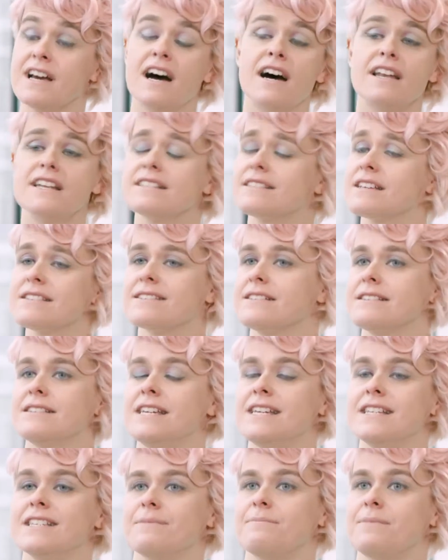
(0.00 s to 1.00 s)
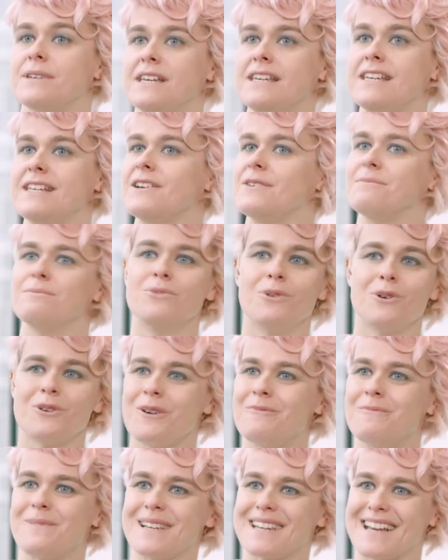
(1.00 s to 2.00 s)
And it doesn't need to be more
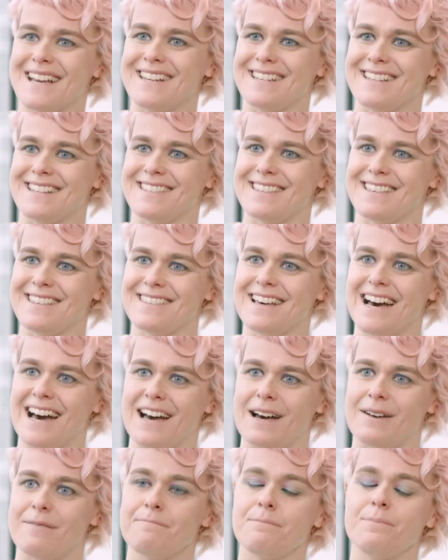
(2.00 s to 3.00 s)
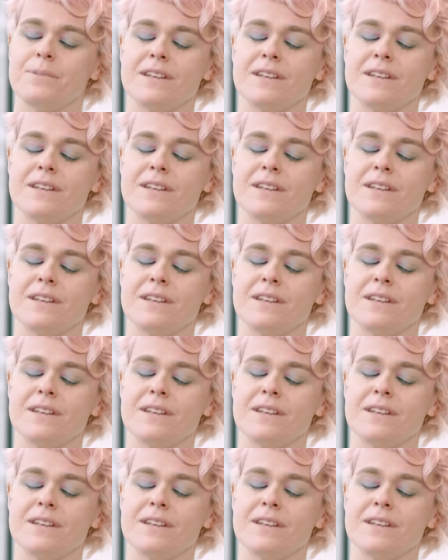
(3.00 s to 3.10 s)
complicated than that,